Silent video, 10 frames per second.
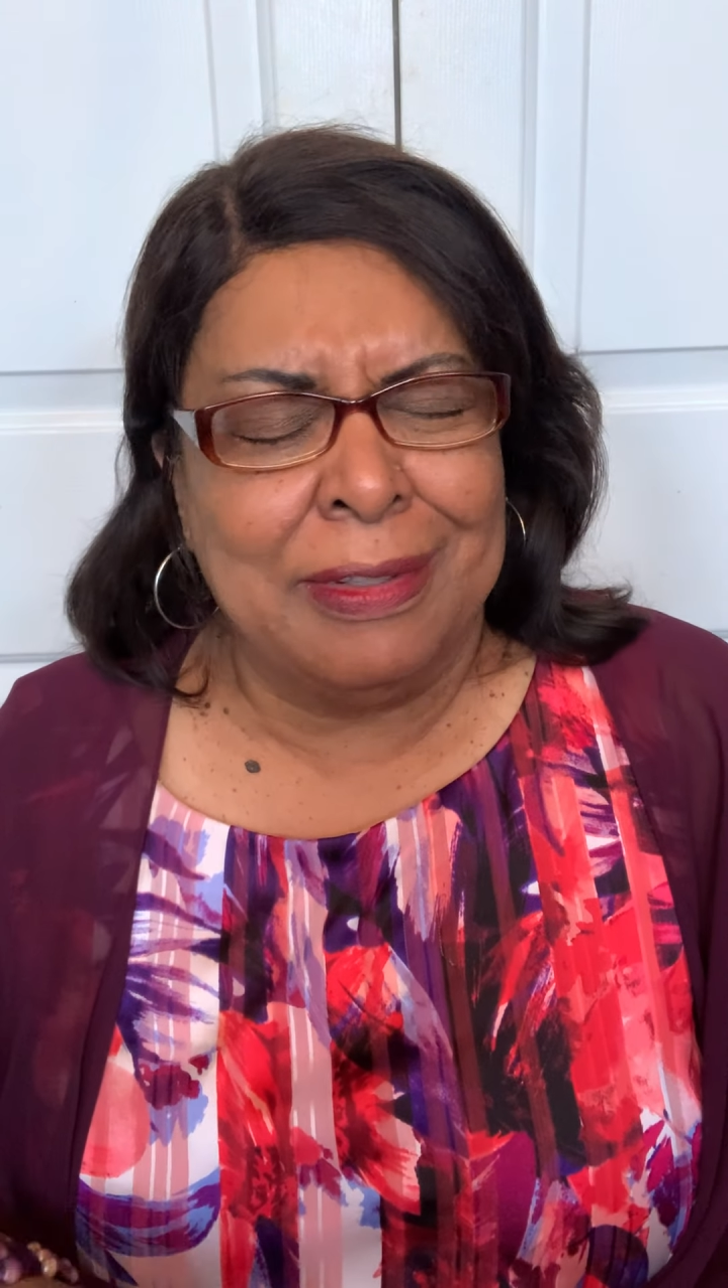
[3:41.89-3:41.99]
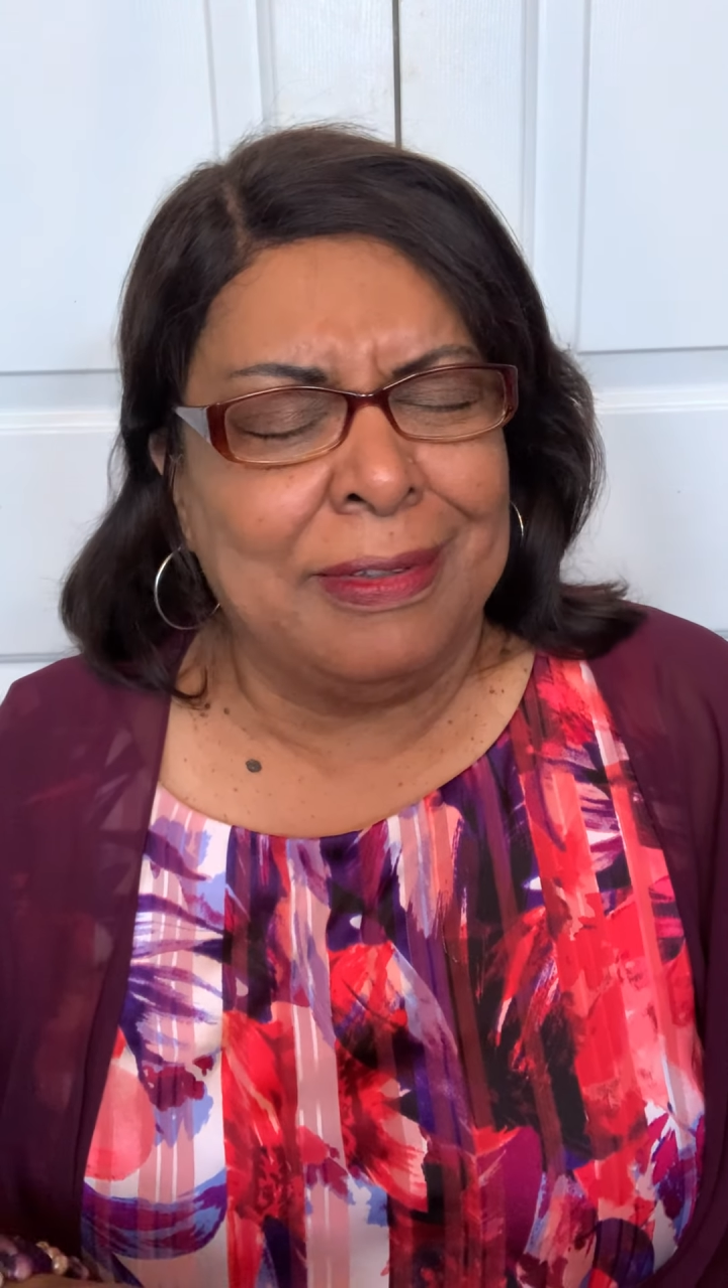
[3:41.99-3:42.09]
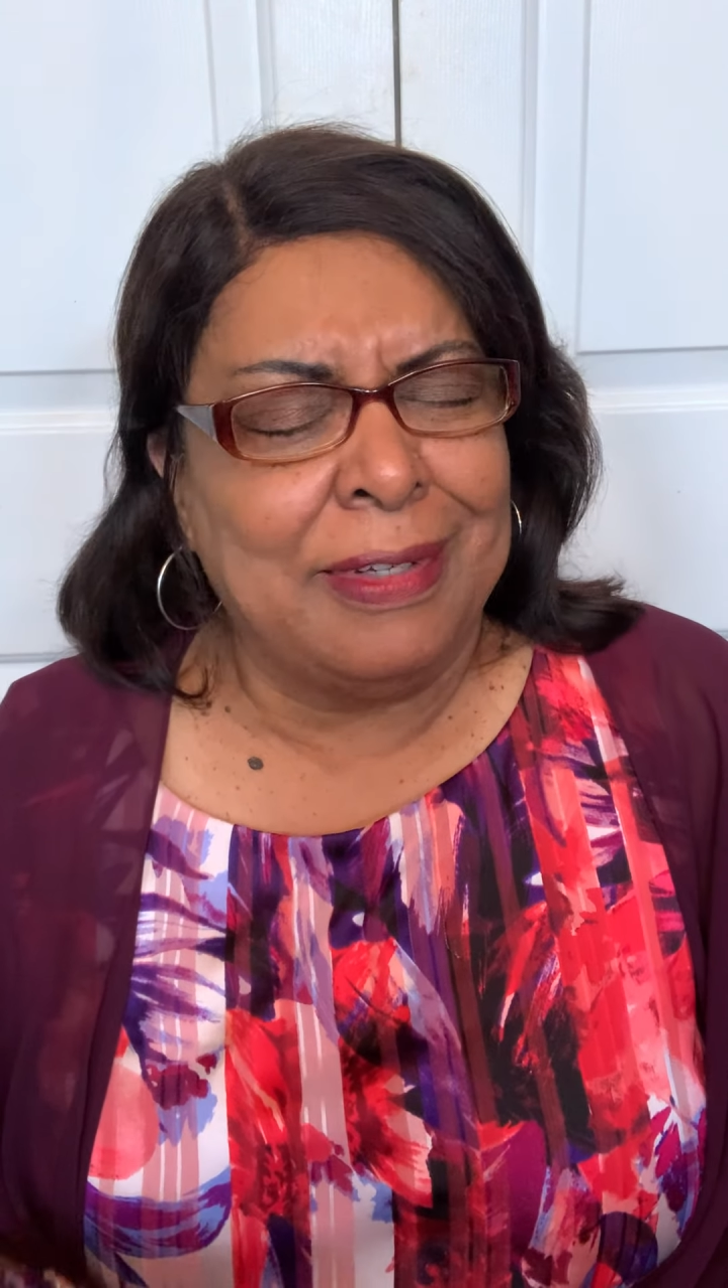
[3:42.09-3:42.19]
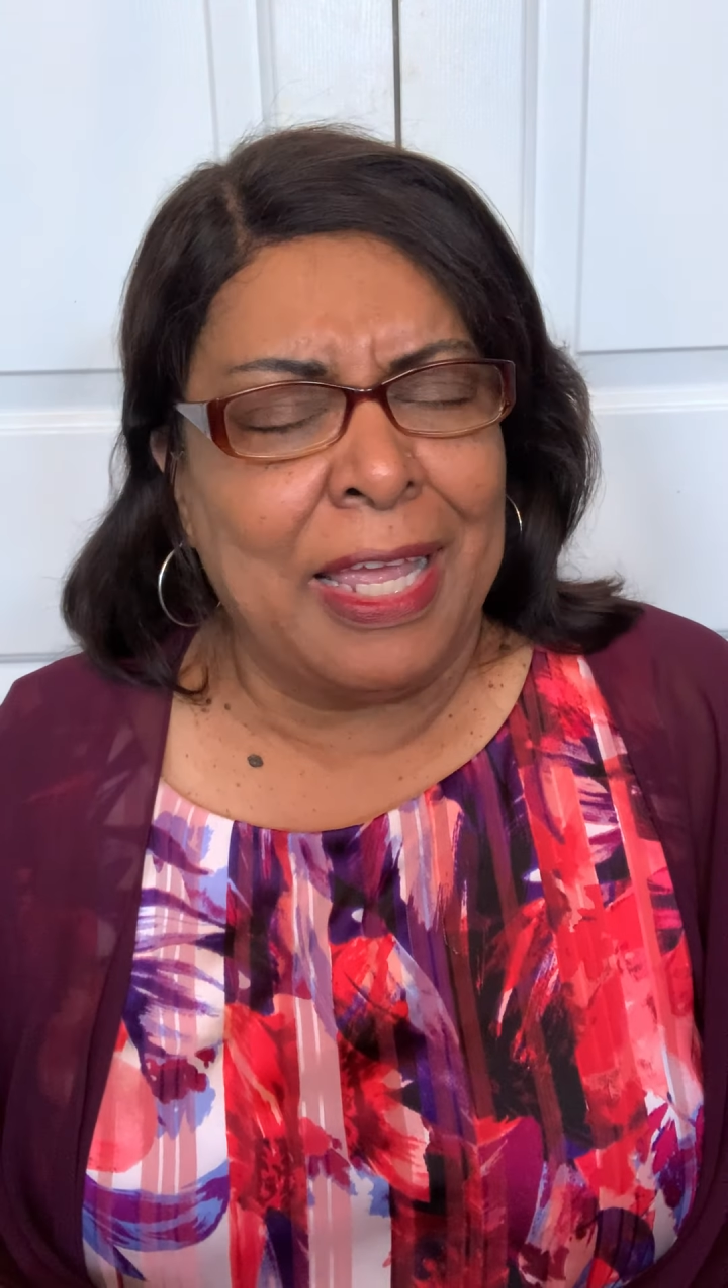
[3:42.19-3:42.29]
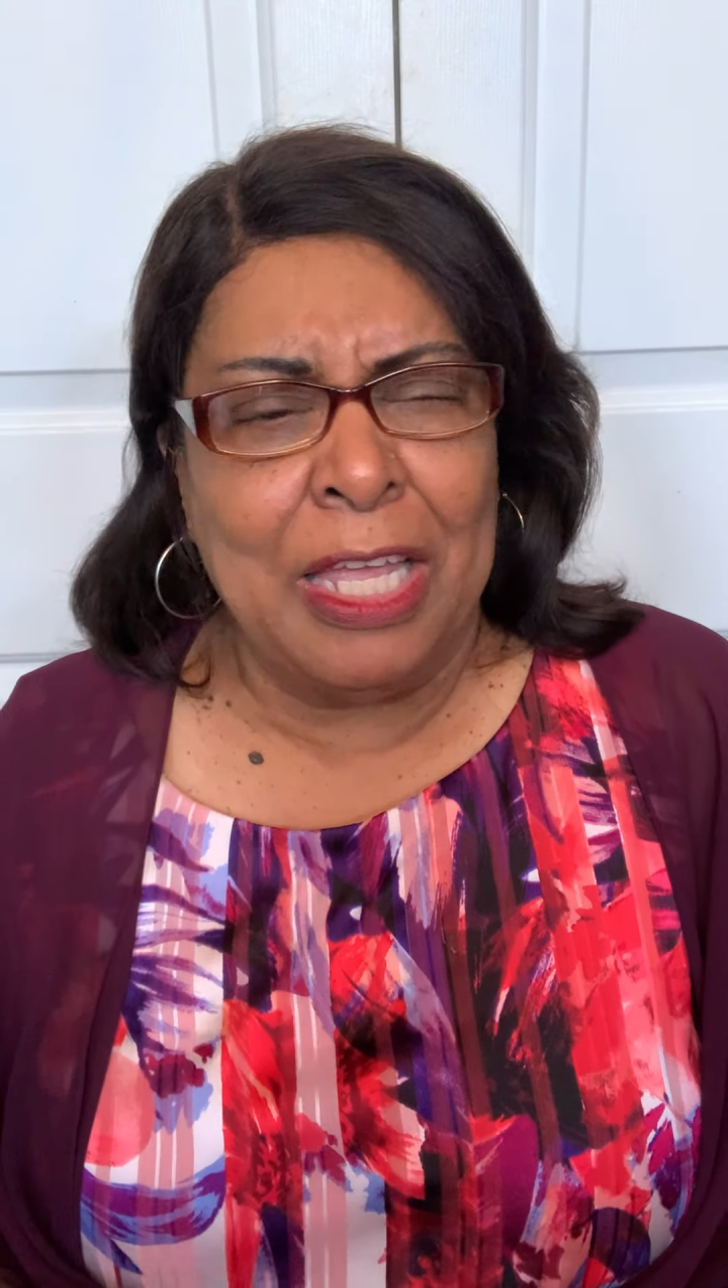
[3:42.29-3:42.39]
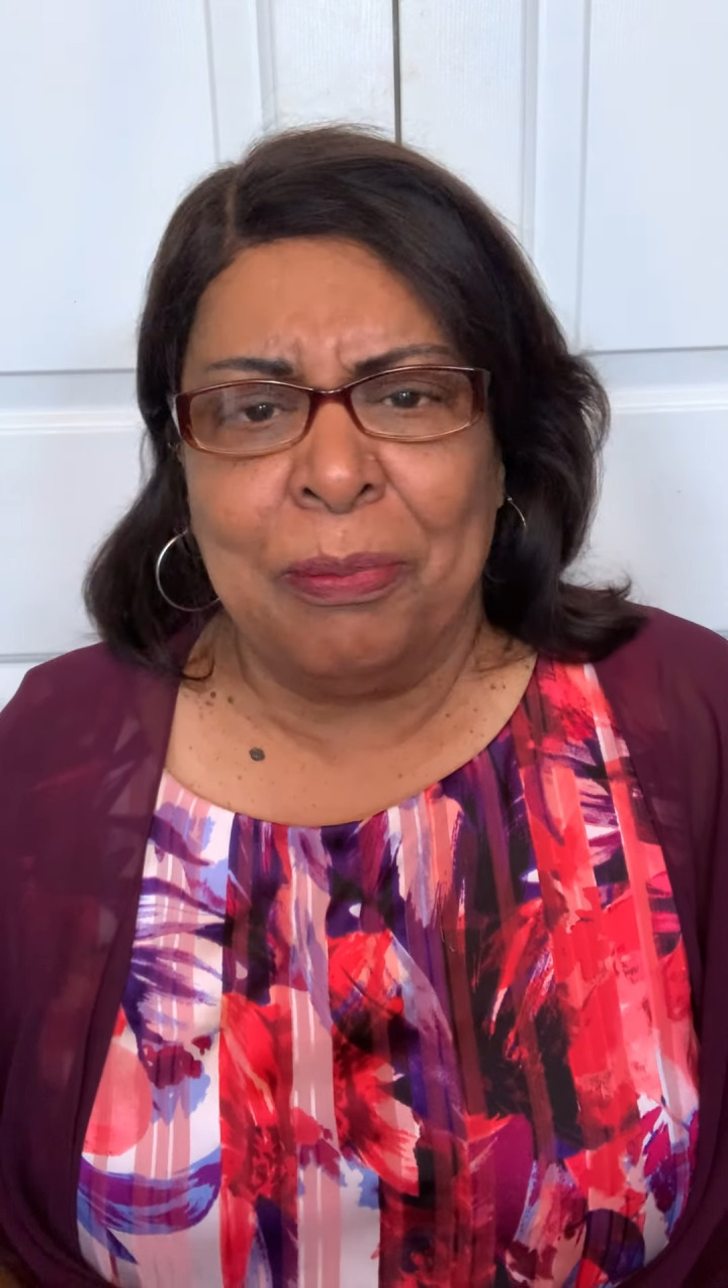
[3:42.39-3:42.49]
day